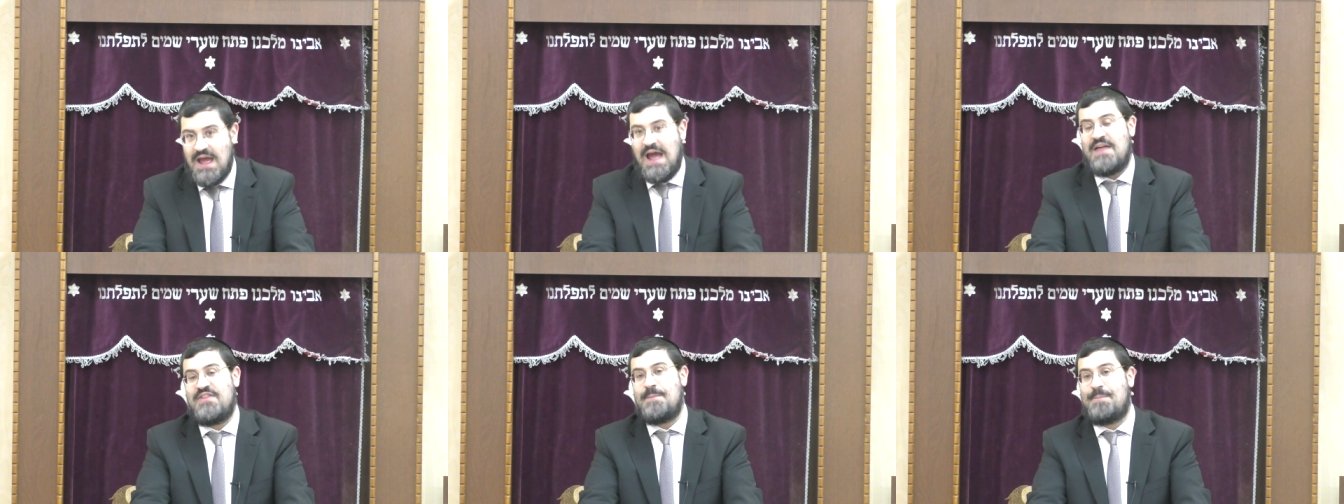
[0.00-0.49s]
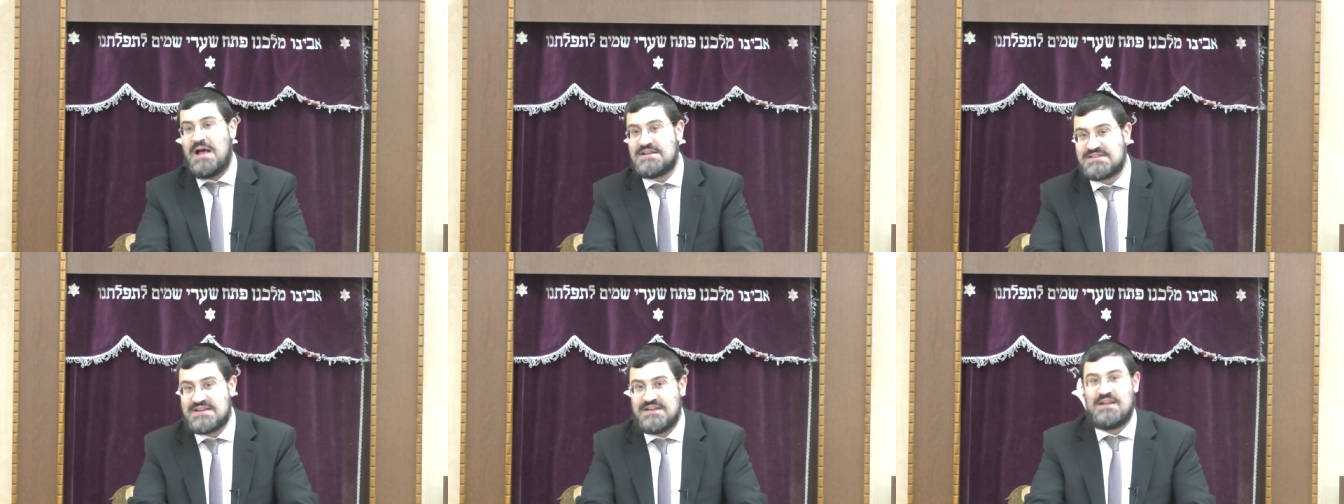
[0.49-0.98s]
and they
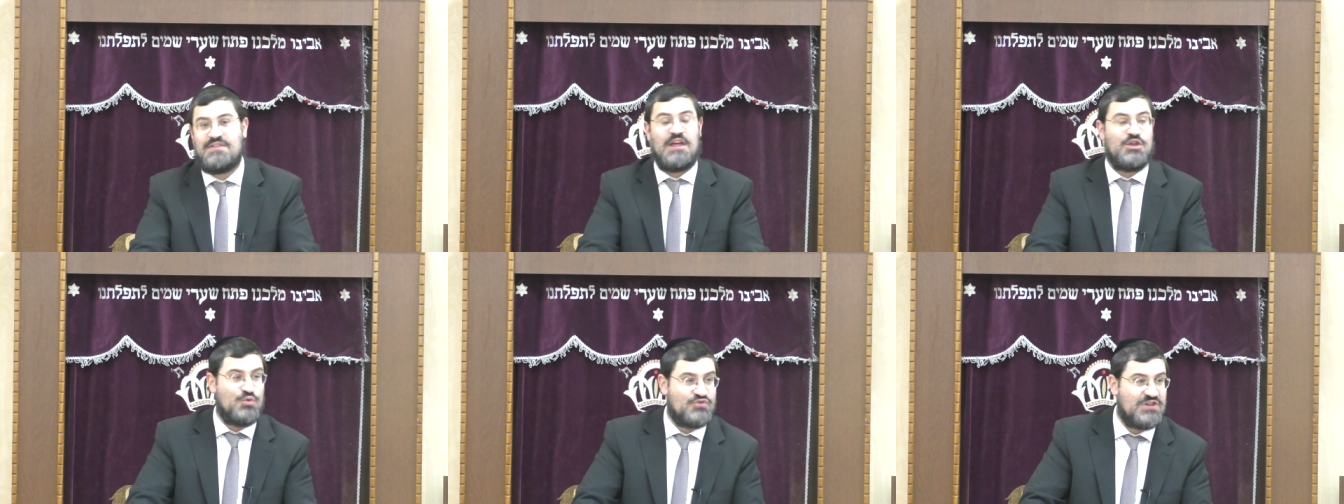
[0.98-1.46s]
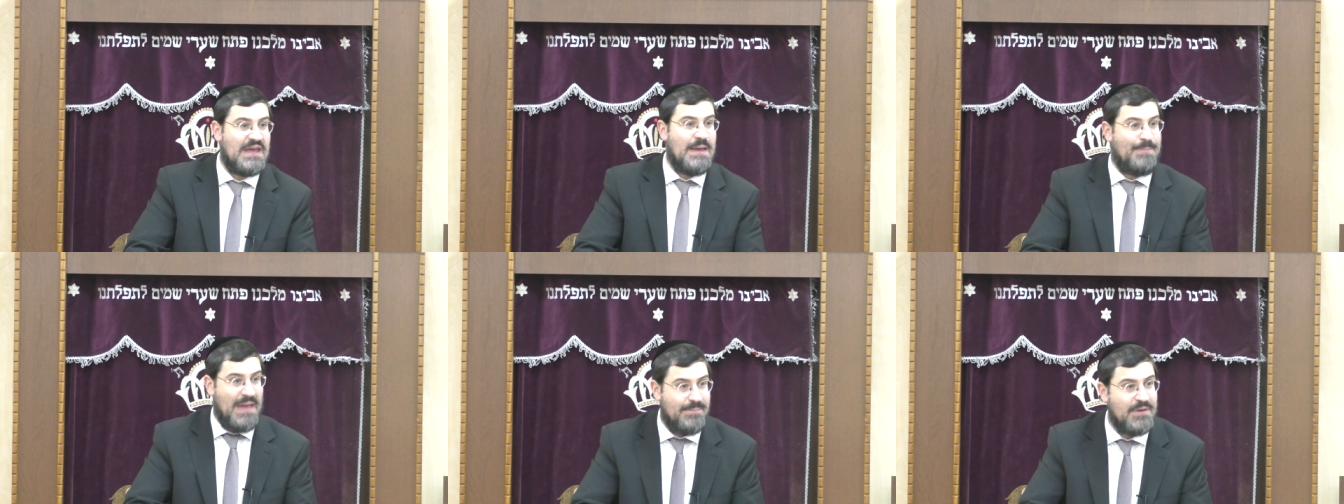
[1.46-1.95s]
paskin that using a
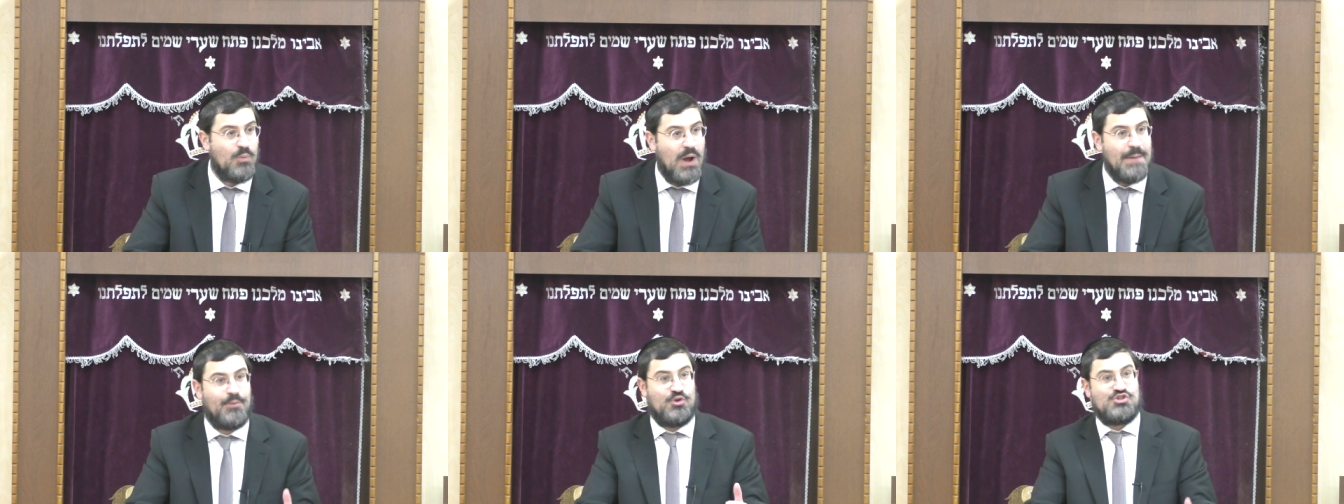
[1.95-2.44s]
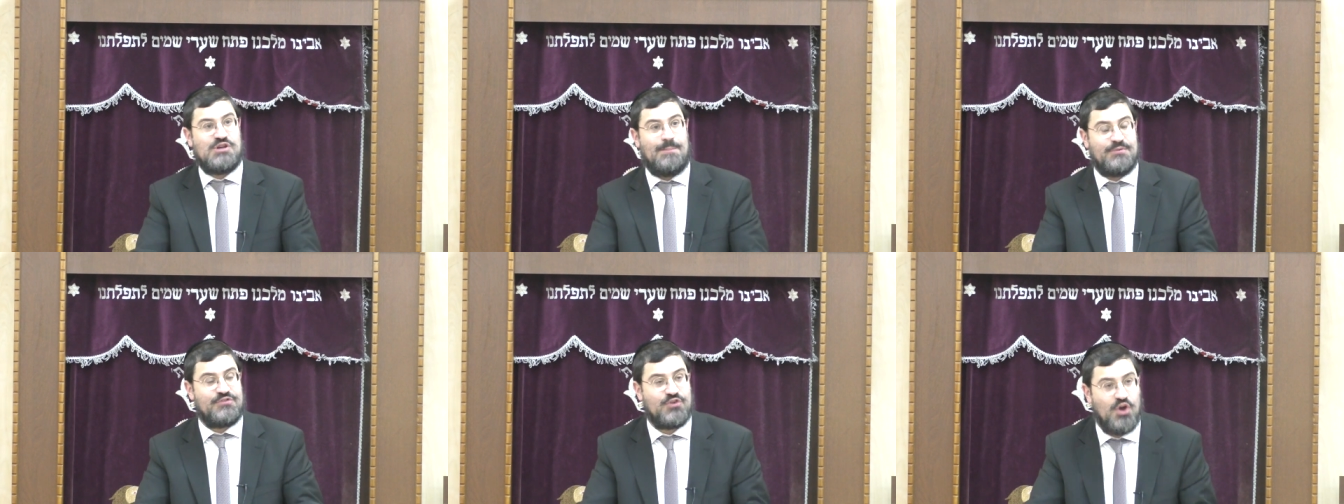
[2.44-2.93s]
baby wipe on
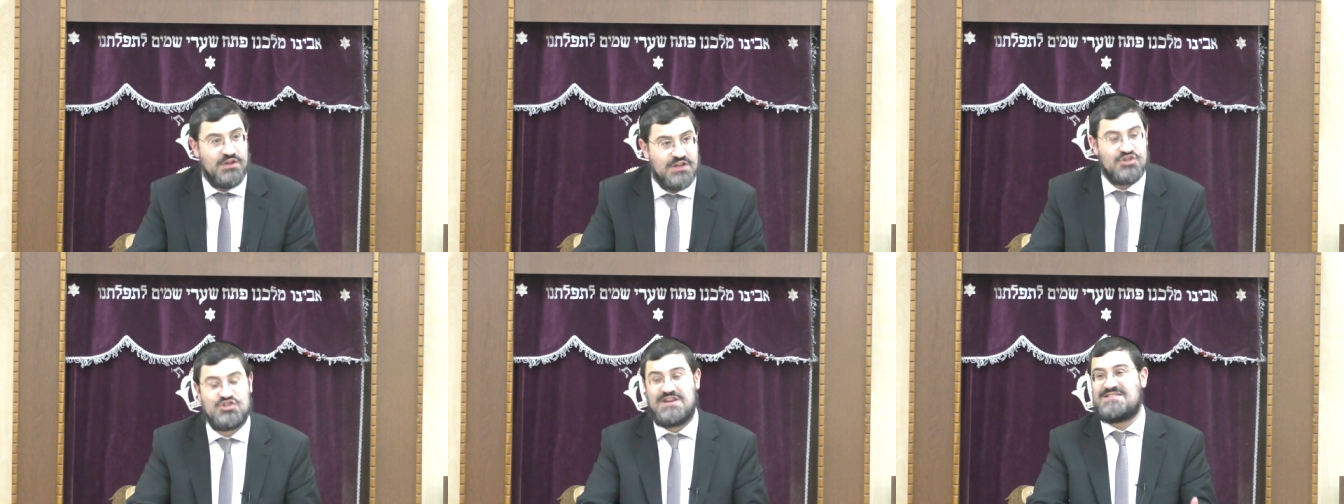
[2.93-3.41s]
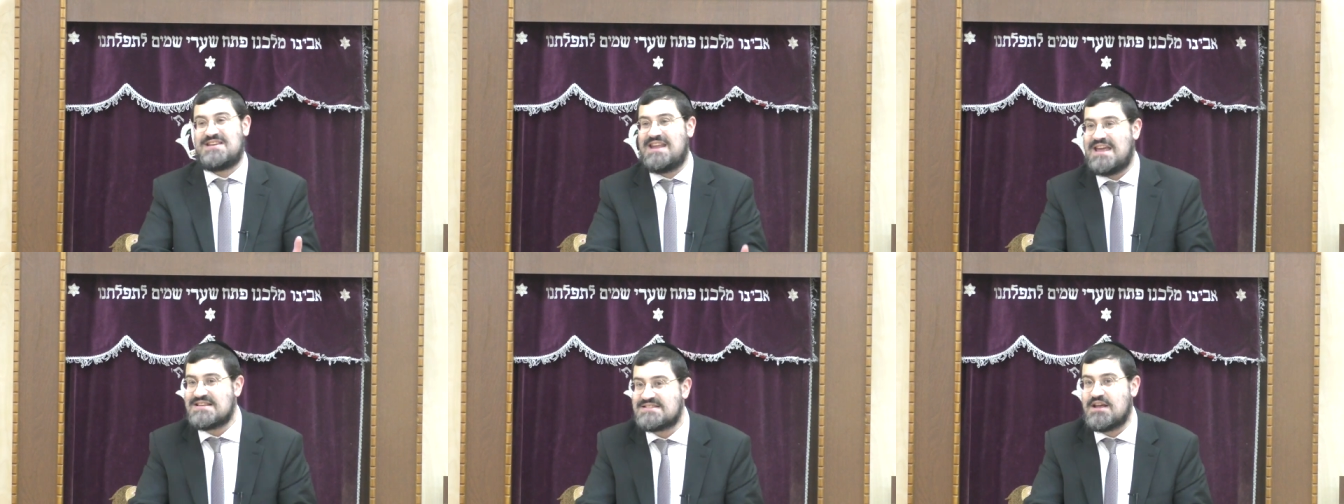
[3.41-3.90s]
Shabbos Kodesh is
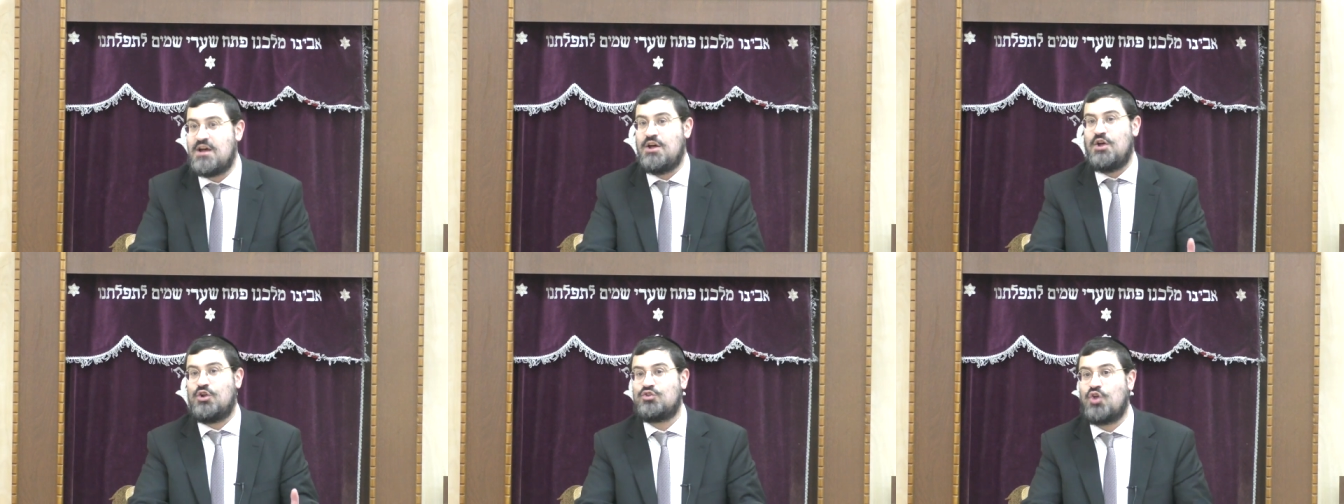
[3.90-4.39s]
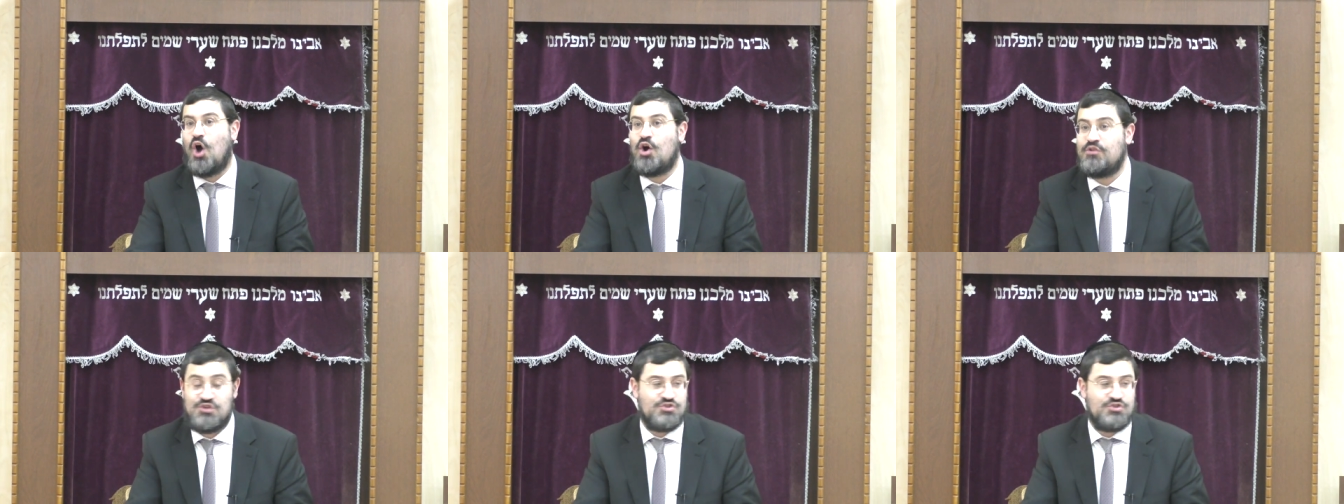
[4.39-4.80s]
an issa da'or.